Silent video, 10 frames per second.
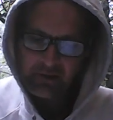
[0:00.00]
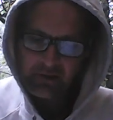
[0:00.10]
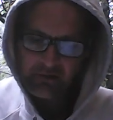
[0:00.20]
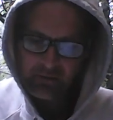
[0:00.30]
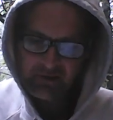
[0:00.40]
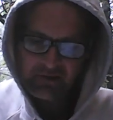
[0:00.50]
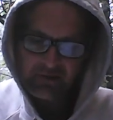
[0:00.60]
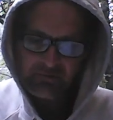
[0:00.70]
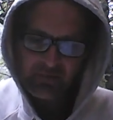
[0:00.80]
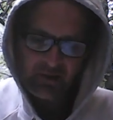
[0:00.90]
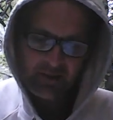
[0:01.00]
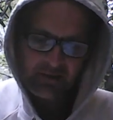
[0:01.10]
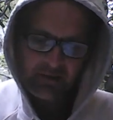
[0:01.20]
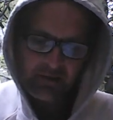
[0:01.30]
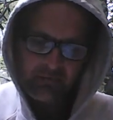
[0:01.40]
Once this
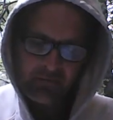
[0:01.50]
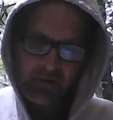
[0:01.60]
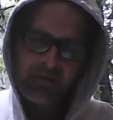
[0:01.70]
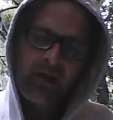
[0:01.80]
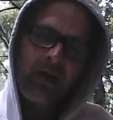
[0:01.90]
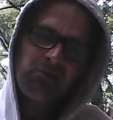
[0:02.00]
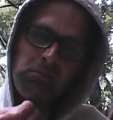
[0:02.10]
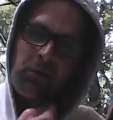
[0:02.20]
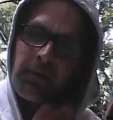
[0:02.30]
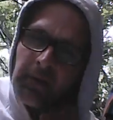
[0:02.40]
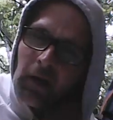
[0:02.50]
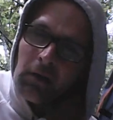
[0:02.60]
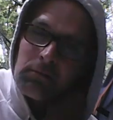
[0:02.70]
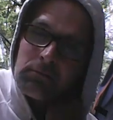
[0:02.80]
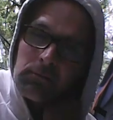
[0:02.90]
man whose house burned
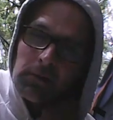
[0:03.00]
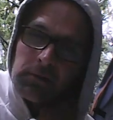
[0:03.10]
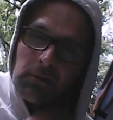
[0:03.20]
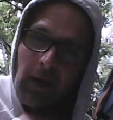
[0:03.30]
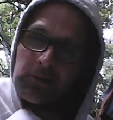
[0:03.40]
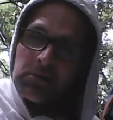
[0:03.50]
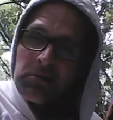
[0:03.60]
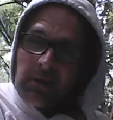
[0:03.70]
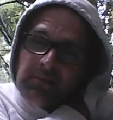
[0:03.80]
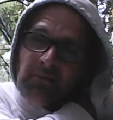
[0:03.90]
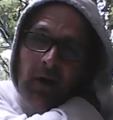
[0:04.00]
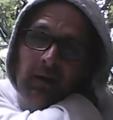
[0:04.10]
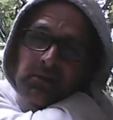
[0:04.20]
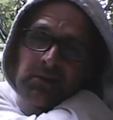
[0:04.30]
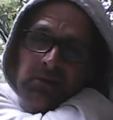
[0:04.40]
down in the last chance
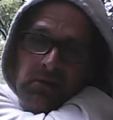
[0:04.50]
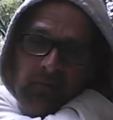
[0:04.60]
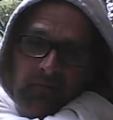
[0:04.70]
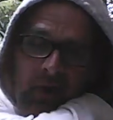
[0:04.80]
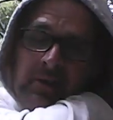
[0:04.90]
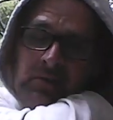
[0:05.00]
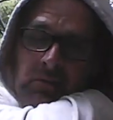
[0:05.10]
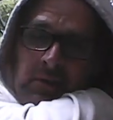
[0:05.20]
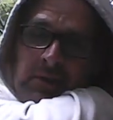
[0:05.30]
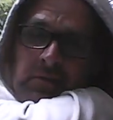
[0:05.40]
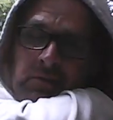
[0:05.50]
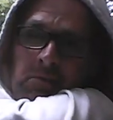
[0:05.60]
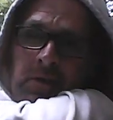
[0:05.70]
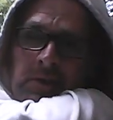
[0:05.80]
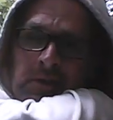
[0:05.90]
fire, CZU fires of
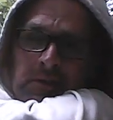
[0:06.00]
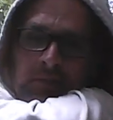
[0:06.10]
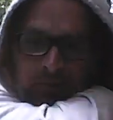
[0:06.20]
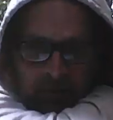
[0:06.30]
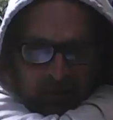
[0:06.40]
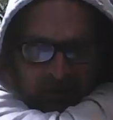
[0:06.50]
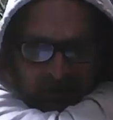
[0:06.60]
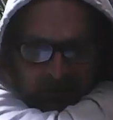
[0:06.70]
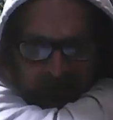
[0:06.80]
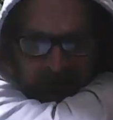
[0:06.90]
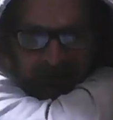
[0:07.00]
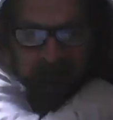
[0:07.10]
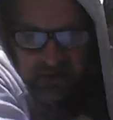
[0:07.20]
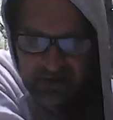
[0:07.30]
2020, his grown son was